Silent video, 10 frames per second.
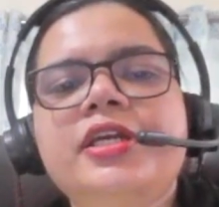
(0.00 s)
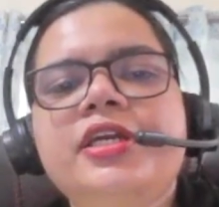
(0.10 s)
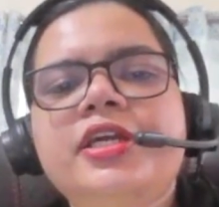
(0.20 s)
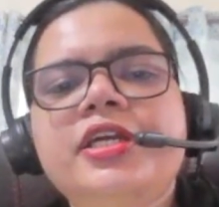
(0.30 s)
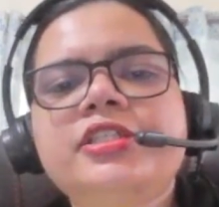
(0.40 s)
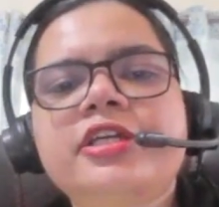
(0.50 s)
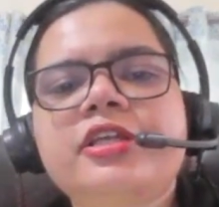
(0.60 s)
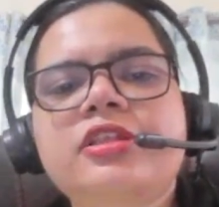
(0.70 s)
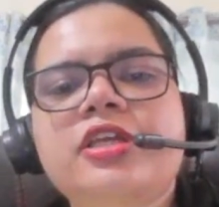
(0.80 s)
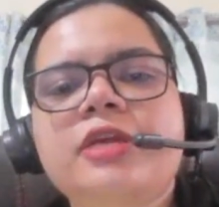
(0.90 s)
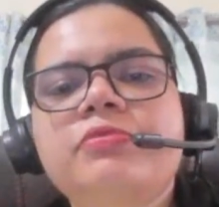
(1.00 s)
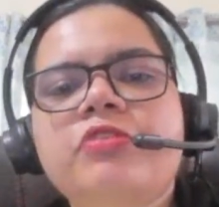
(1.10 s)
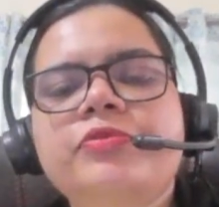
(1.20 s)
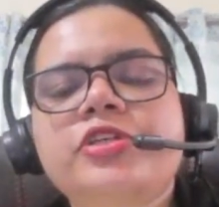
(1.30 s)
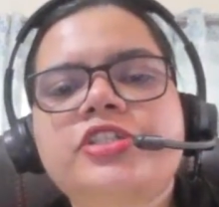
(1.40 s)
engaging escapes
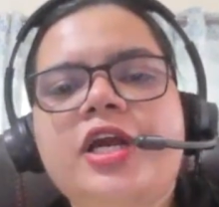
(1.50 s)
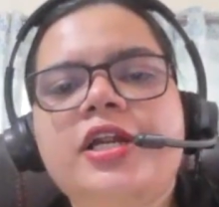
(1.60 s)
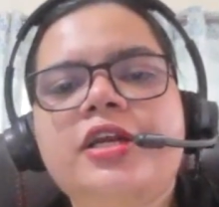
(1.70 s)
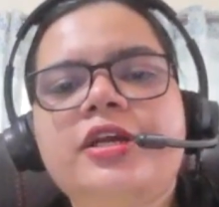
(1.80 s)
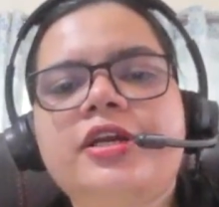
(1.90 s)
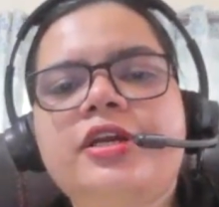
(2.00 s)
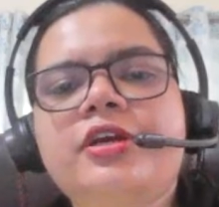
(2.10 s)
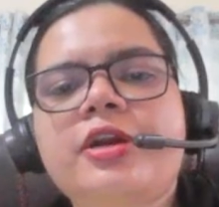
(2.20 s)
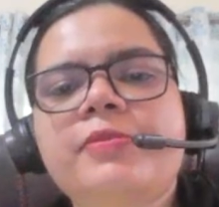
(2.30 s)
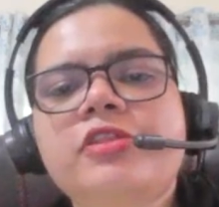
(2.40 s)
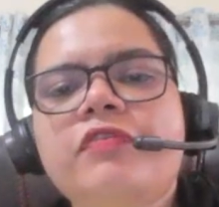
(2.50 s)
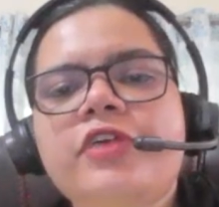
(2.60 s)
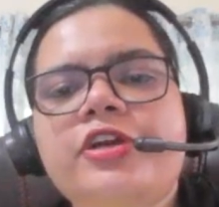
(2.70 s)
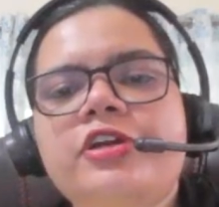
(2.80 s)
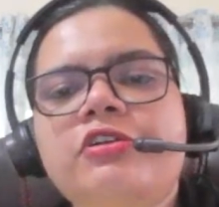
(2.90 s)
from the child troubles of
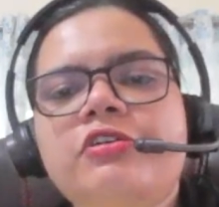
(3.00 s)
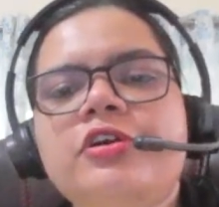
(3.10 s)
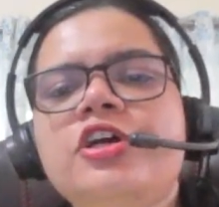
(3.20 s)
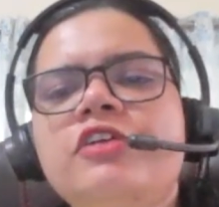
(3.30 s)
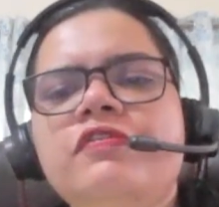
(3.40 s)
adulthood,